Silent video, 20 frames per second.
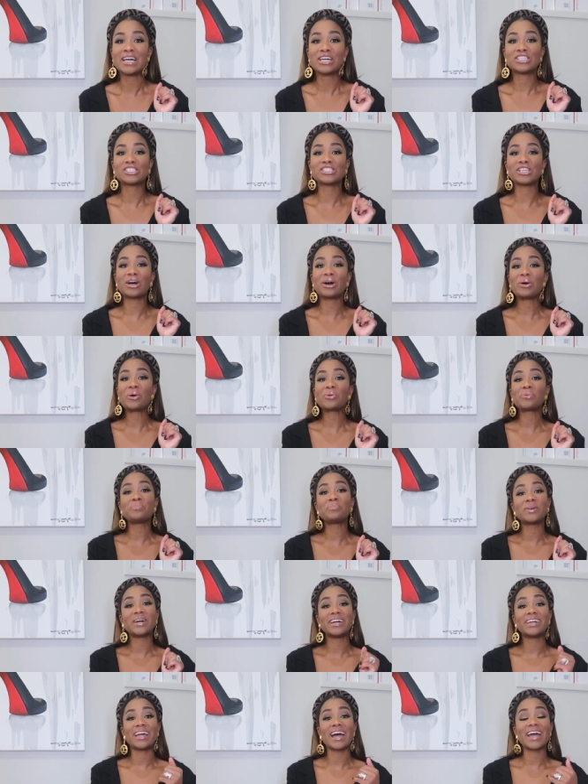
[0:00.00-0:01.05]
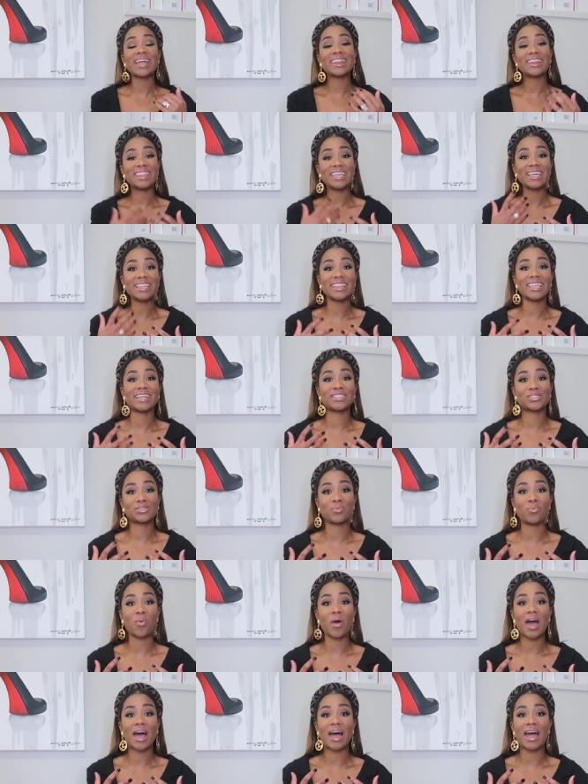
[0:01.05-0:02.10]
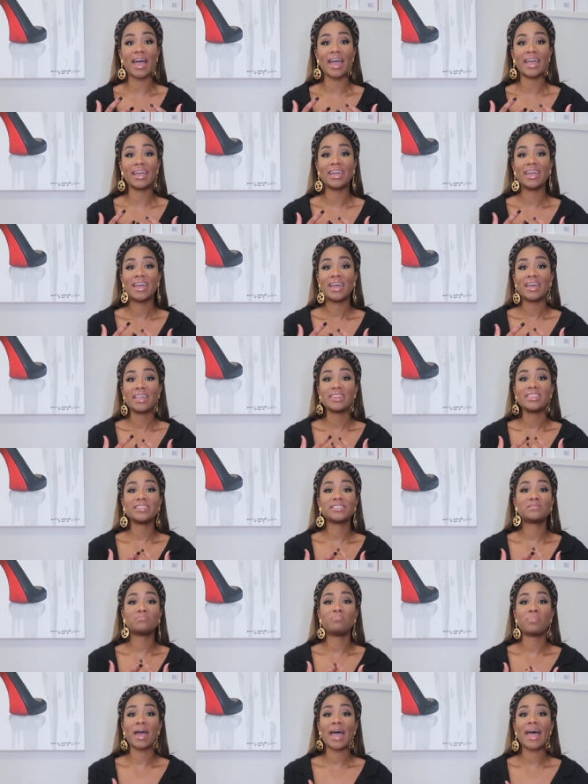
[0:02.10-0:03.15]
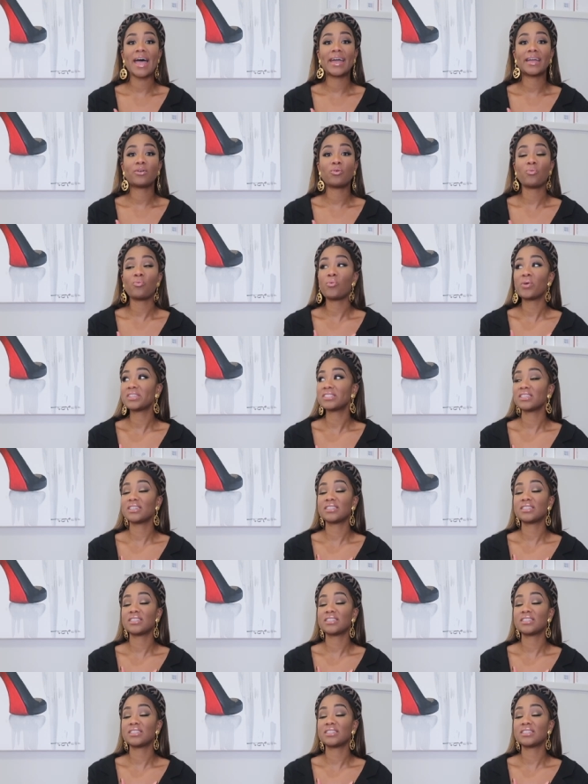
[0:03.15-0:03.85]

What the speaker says: So, but I think that's why this bag